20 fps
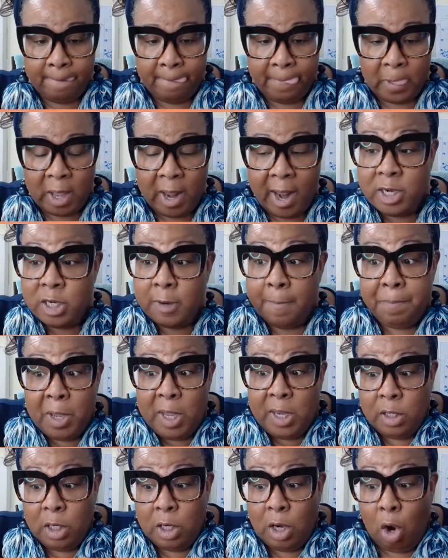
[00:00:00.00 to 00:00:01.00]
Okay,
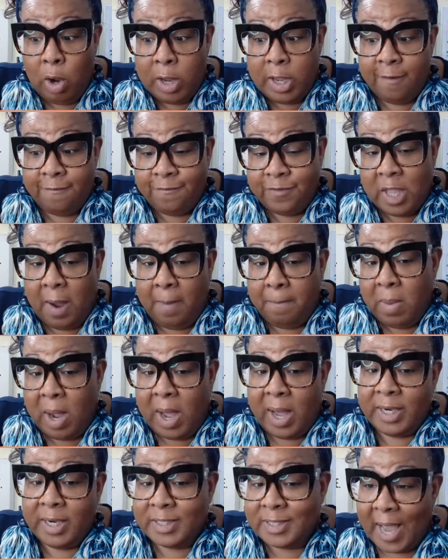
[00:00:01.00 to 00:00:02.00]
depending on if they're
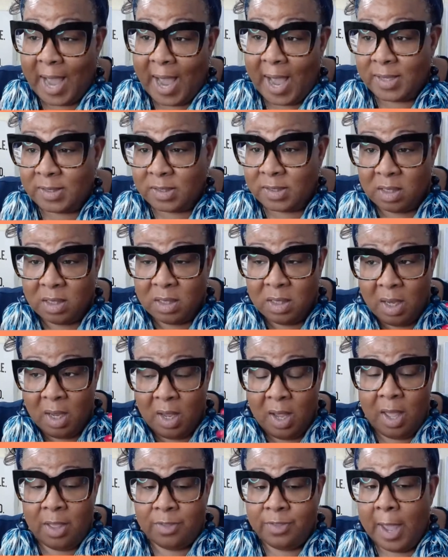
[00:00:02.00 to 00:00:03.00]
monetizing
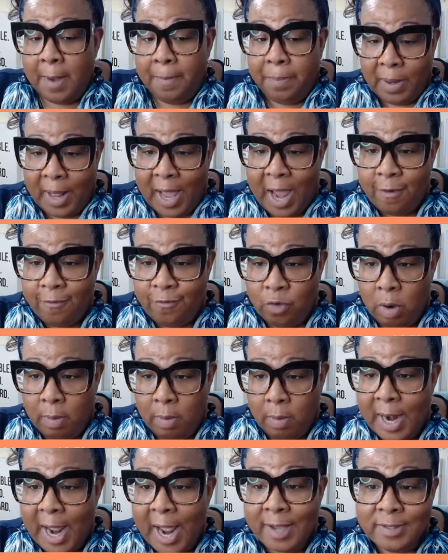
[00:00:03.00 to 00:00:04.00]
their platform
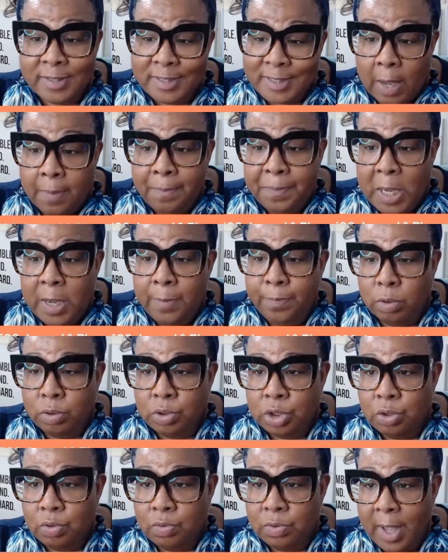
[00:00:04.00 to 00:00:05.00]
or not. Some people
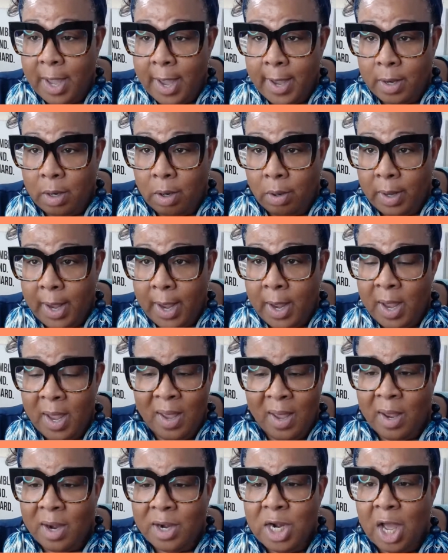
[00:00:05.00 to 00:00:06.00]
do that. Okay,
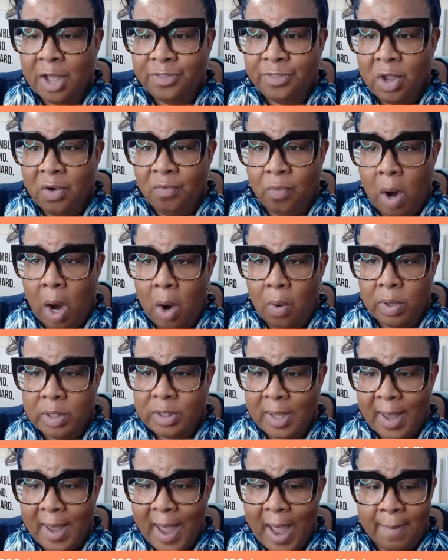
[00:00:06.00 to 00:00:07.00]
nothing wrong with
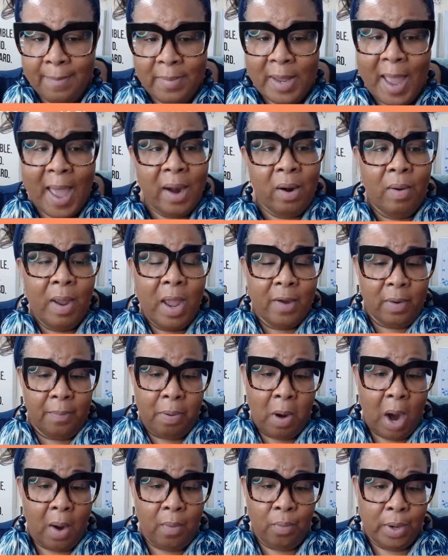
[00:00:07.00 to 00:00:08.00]
that. I mean, I don't have a
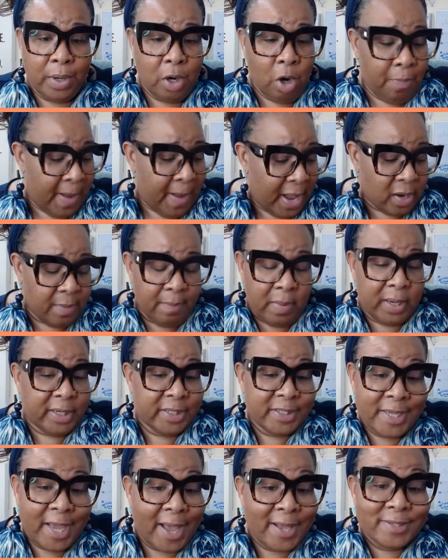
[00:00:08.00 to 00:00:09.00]
problem with nobody
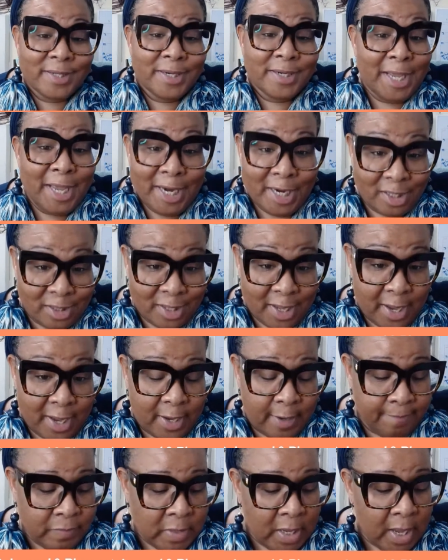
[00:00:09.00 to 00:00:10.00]
monetizing
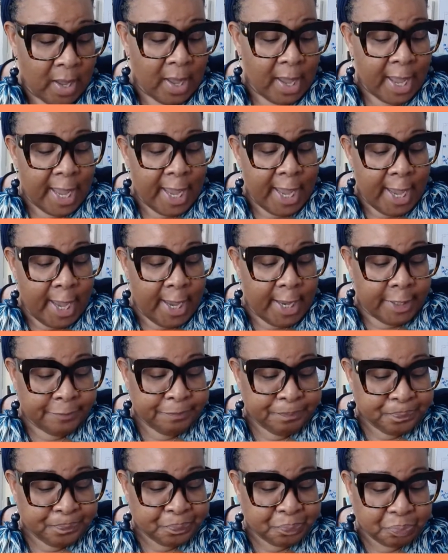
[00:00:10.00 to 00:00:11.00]
anything.
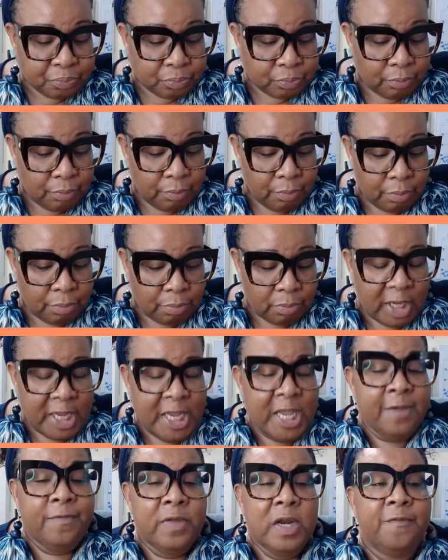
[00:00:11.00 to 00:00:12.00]
And
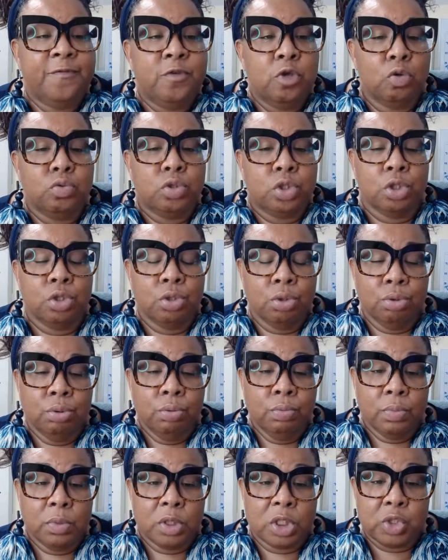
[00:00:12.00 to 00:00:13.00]
even if you do
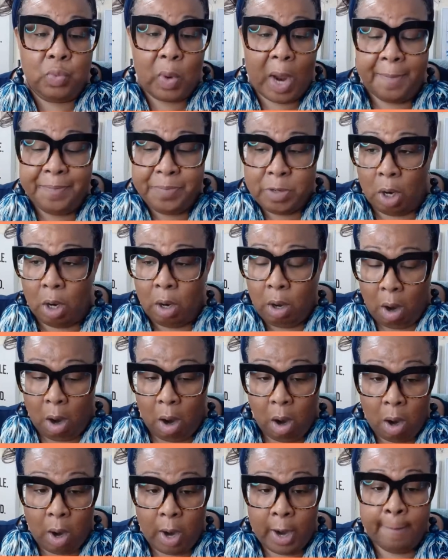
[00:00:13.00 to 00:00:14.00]
swipe your
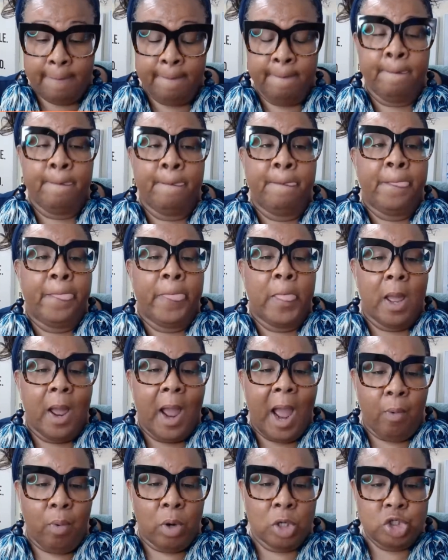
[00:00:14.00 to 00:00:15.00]
card,
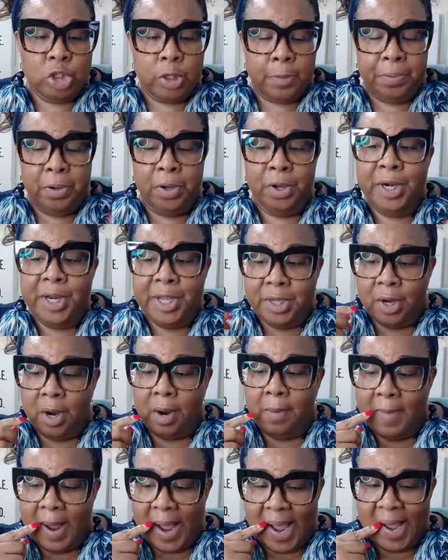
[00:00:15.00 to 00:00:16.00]
I want you to put in your
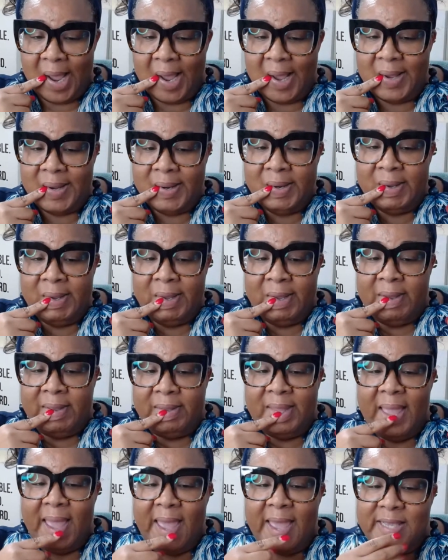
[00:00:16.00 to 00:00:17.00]
mind
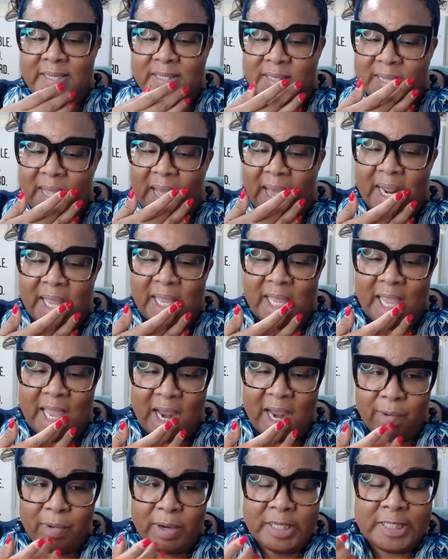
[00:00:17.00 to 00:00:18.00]
that it's not a
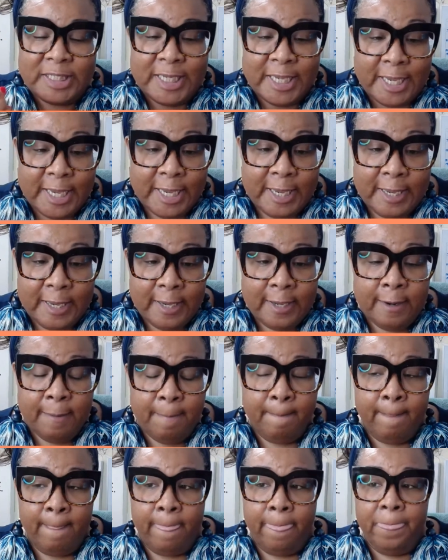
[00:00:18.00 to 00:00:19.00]
guarantee
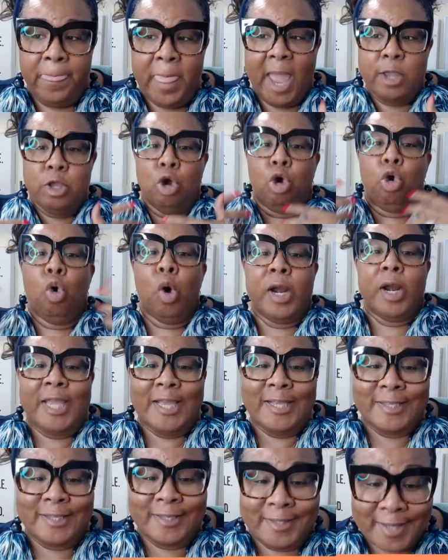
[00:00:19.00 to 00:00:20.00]
that you're going to
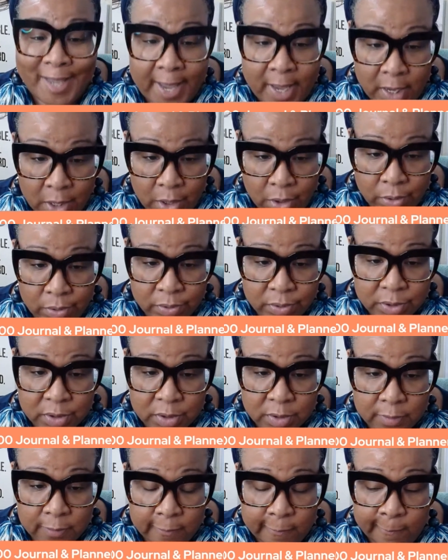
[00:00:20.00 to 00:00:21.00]
get sales.